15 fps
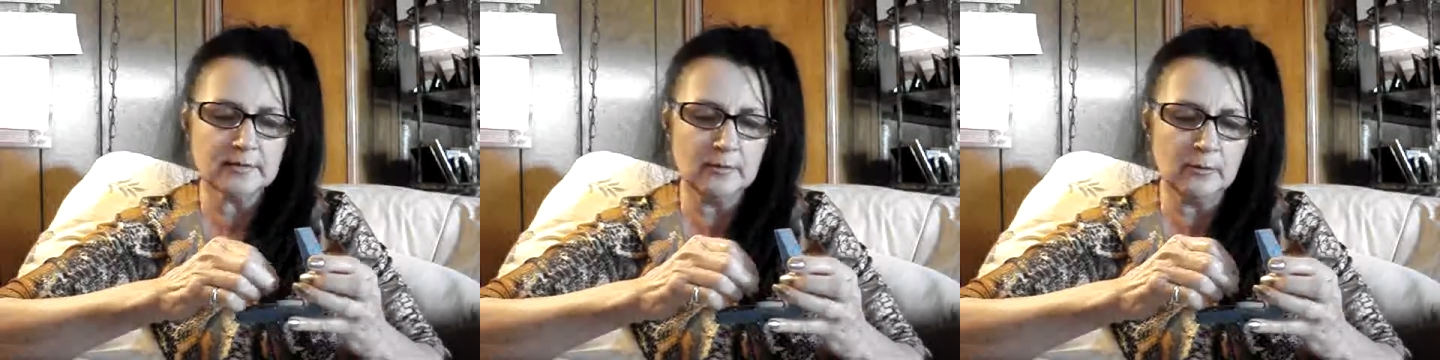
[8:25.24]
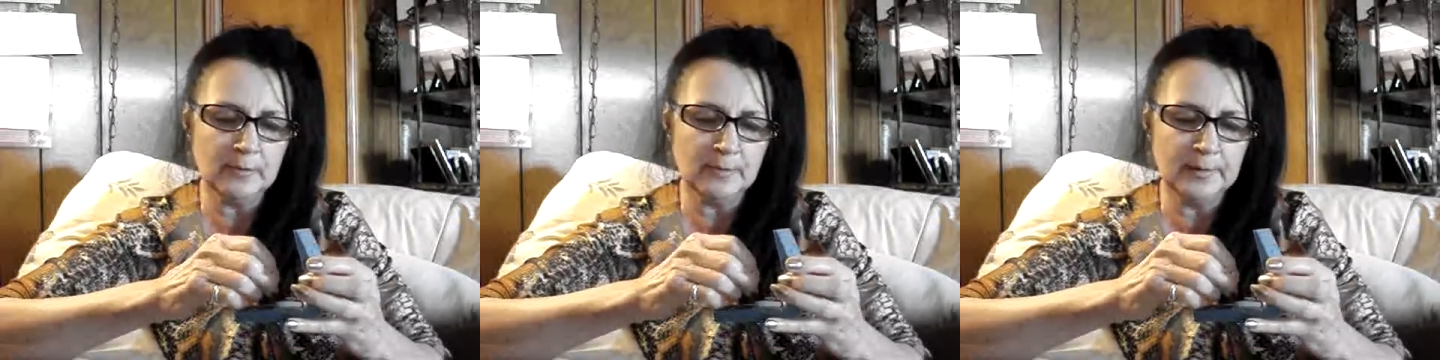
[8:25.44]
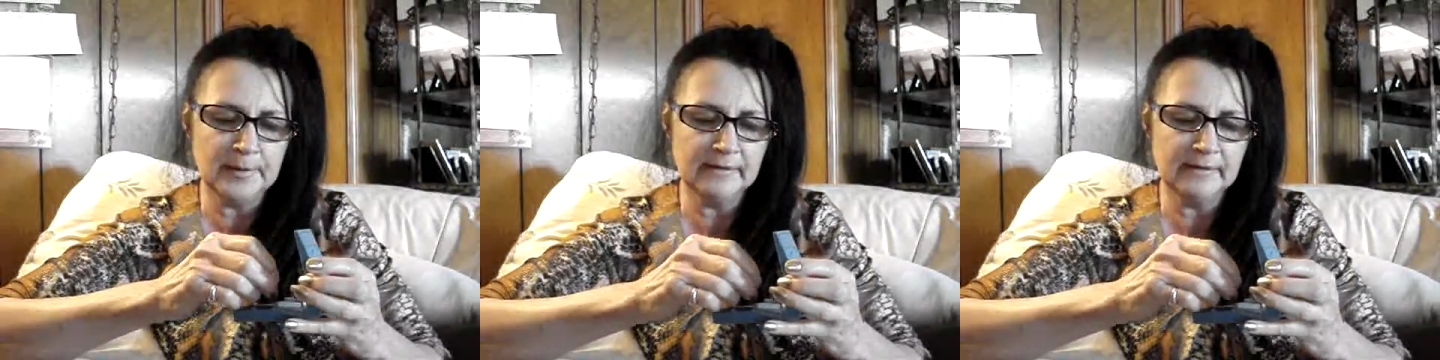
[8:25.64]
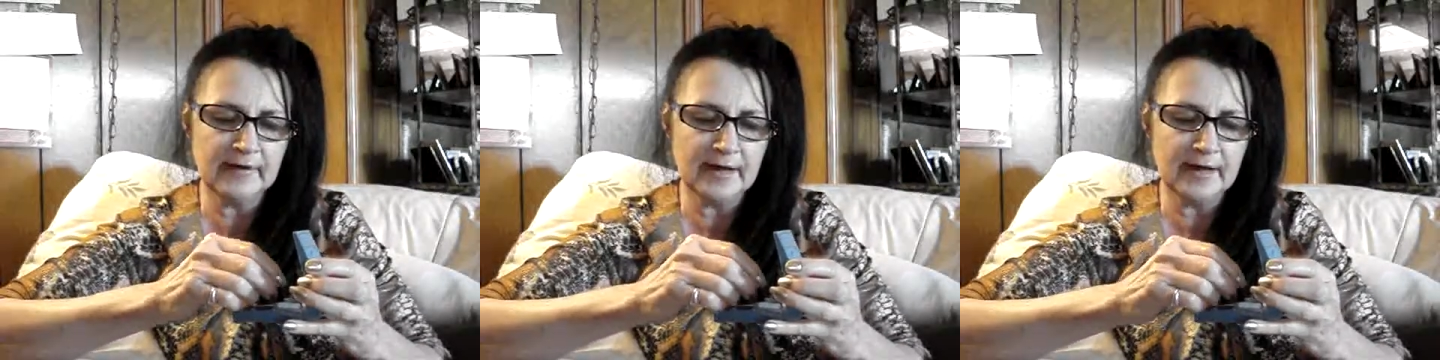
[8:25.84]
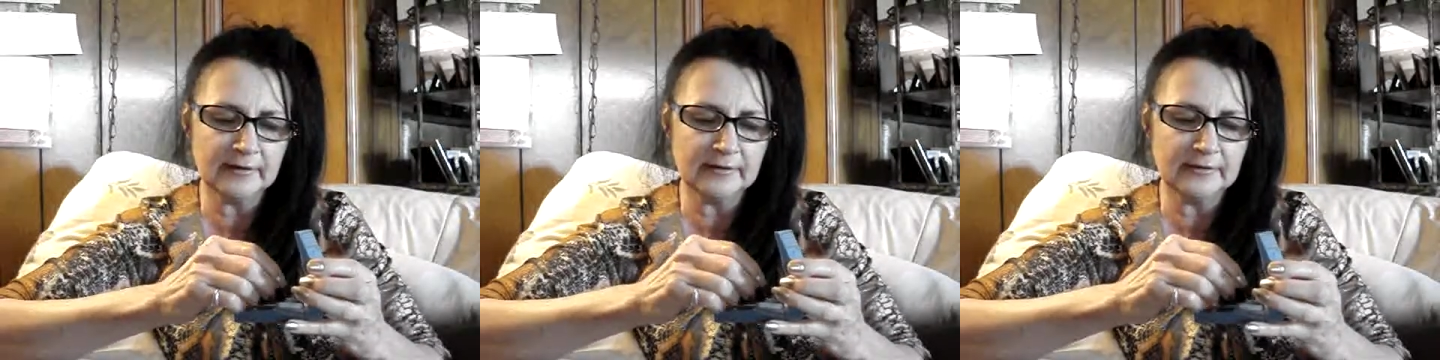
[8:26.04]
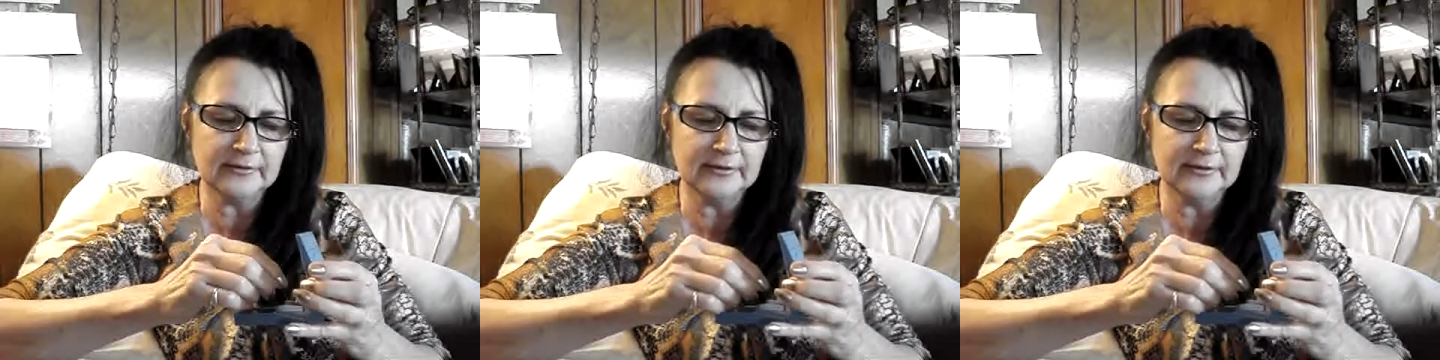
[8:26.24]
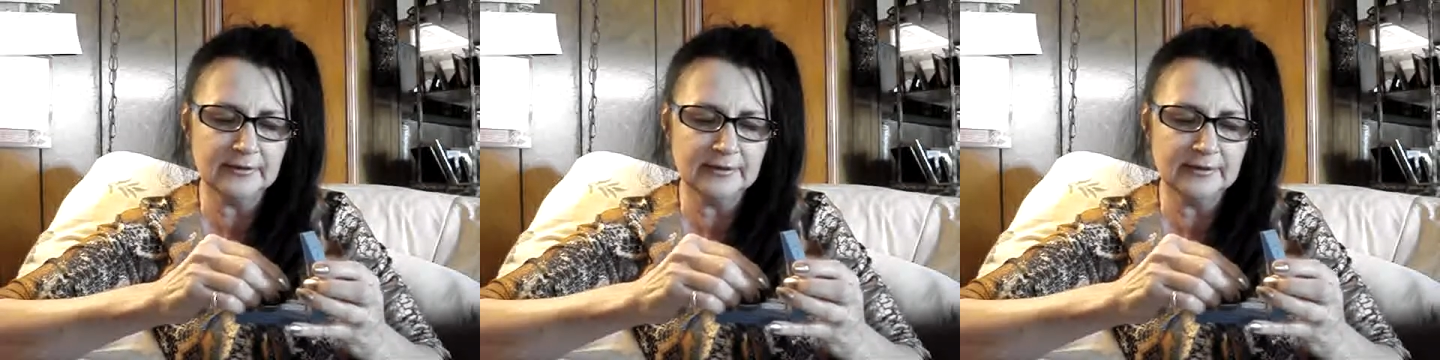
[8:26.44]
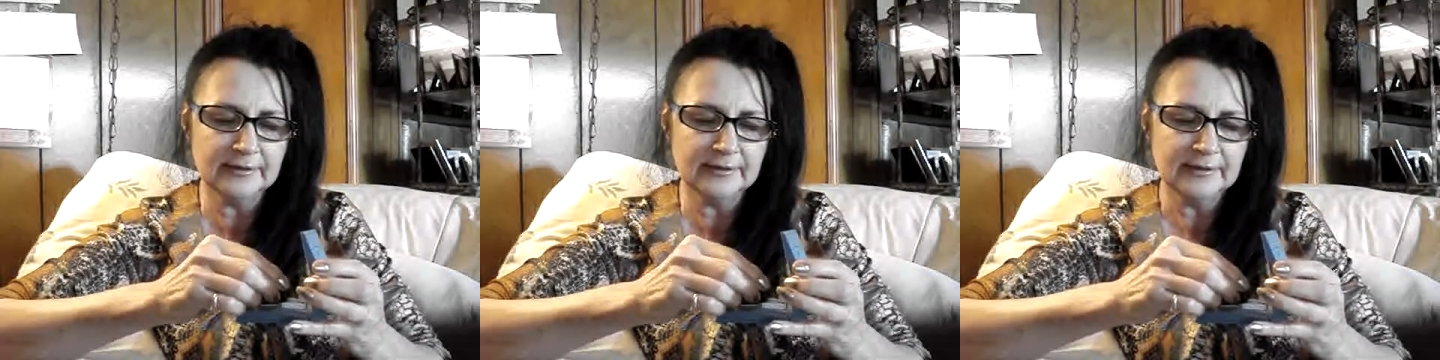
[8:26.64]
going to be that
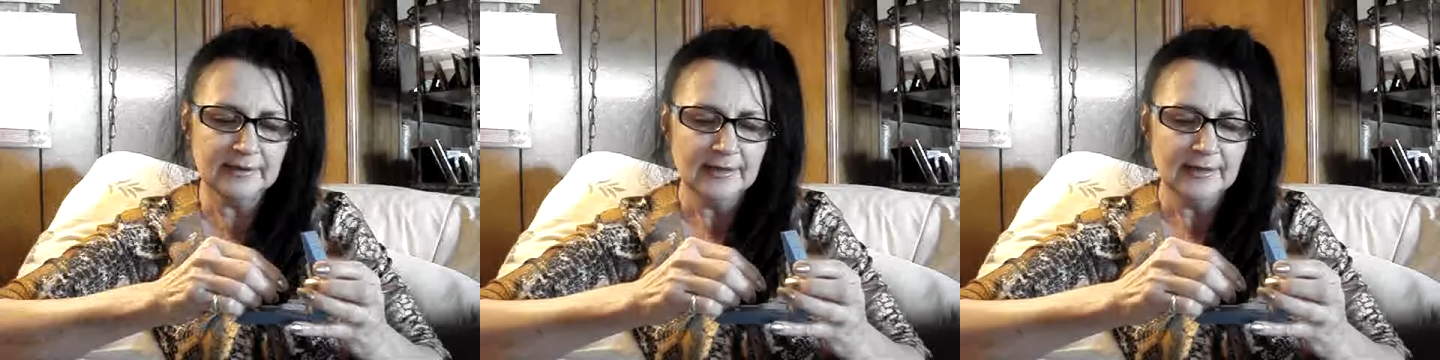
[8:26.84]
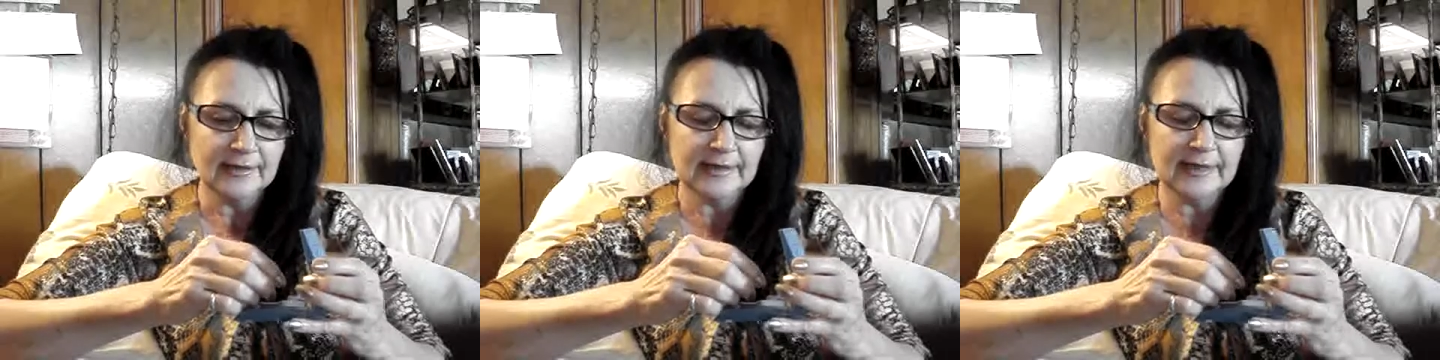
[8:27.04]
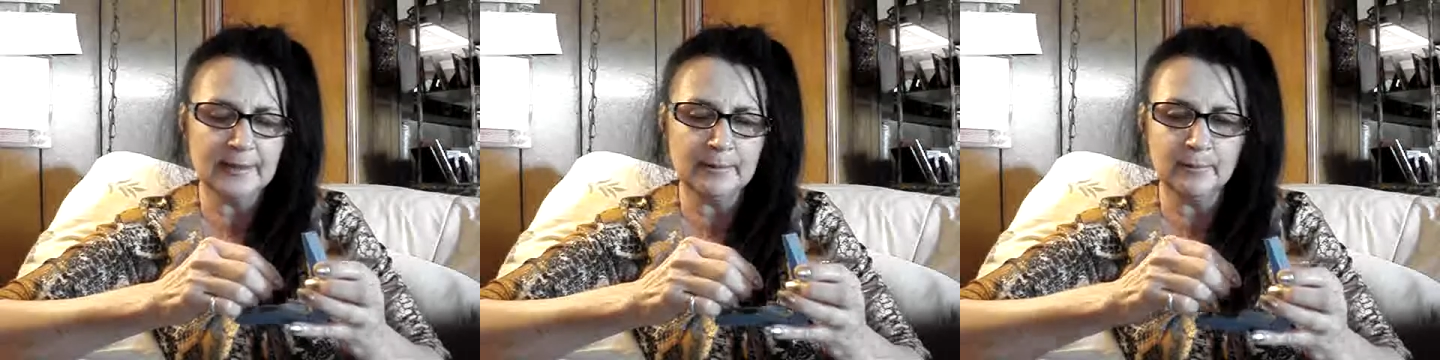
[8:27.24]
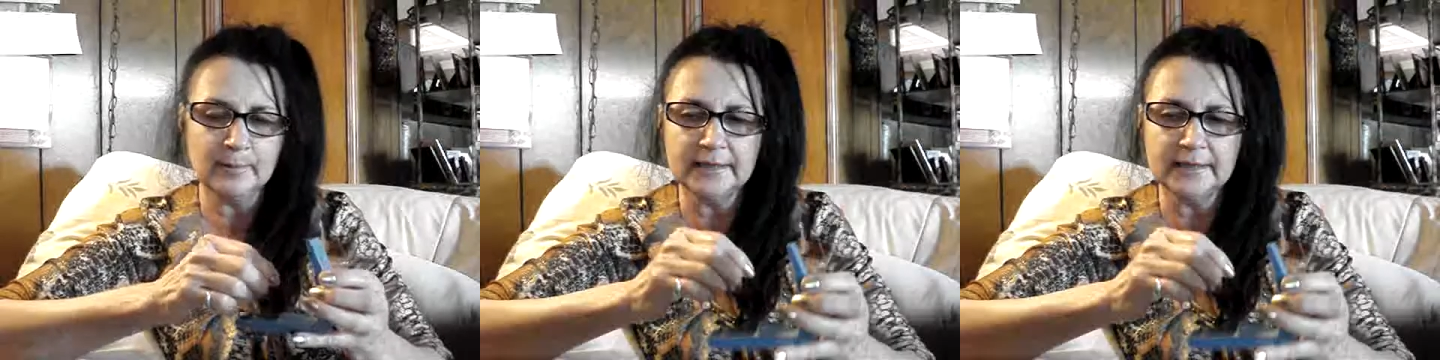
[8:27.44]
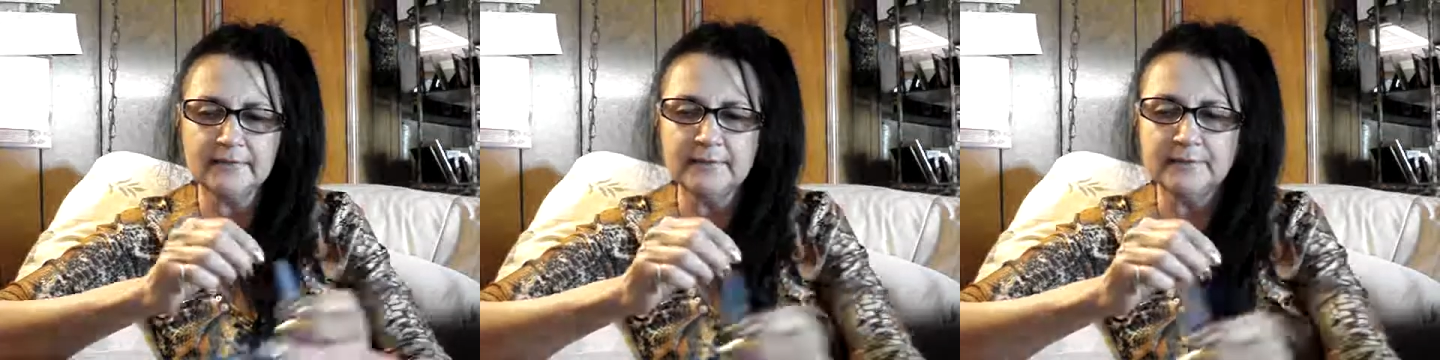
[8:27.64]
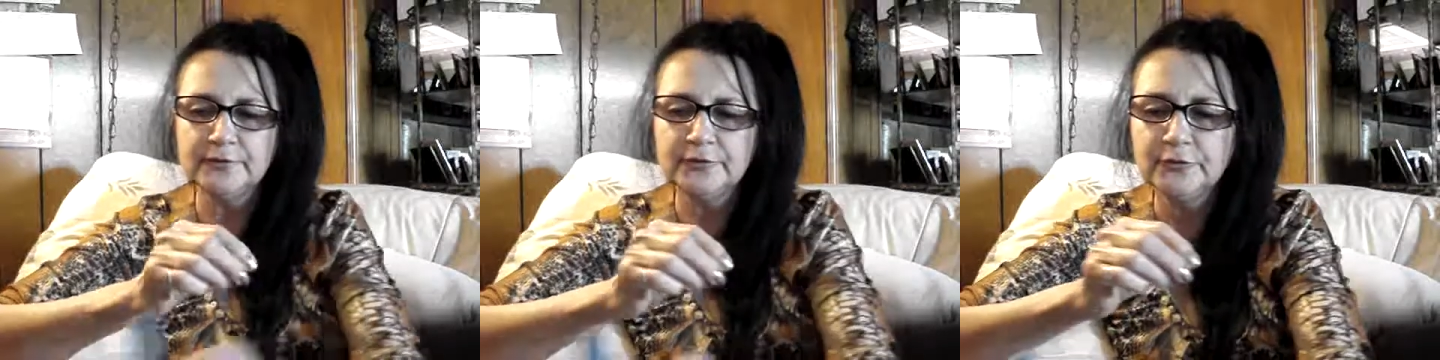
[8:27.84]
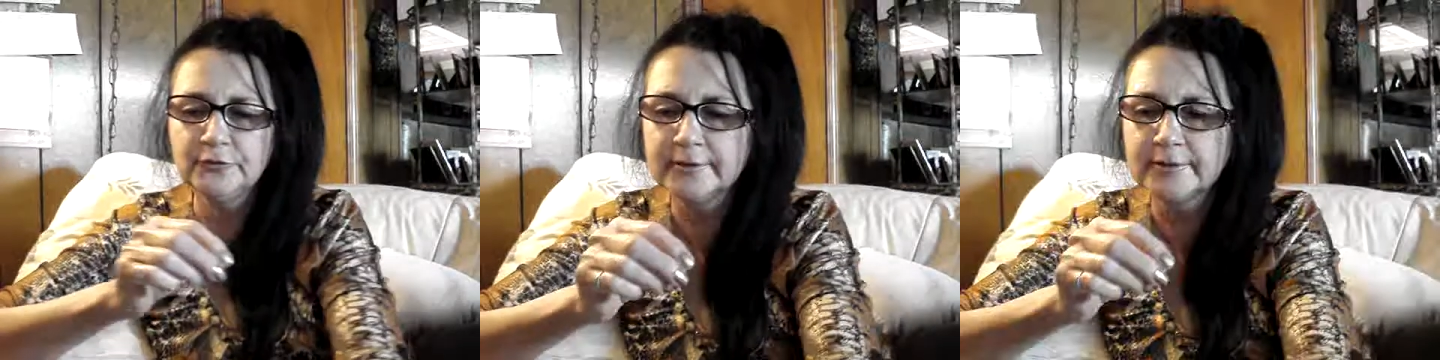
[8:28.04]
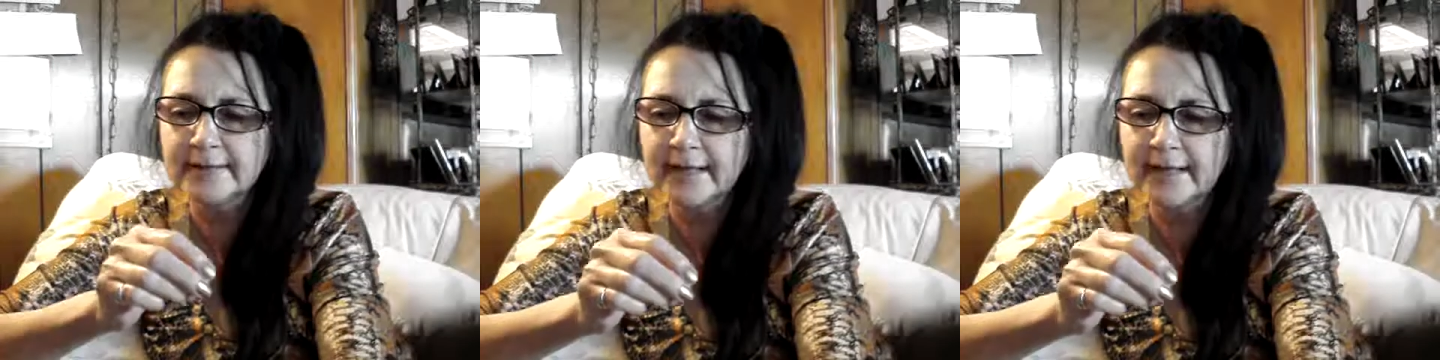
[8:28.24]
good. Can't believe I'm
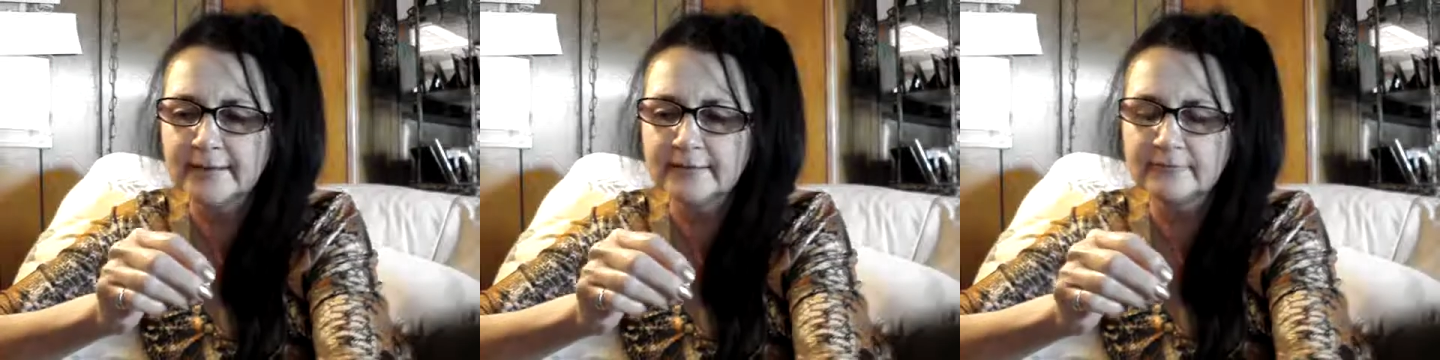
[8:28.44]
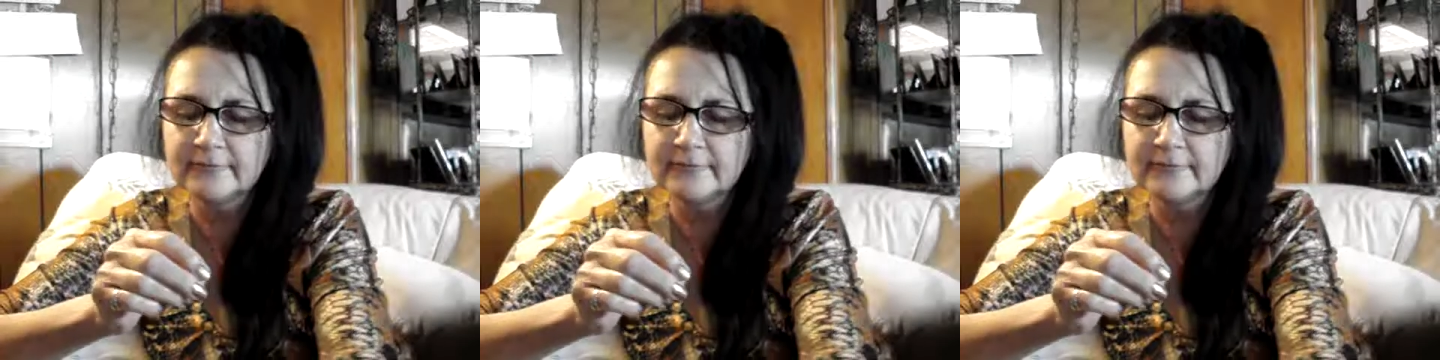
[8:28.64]
doing that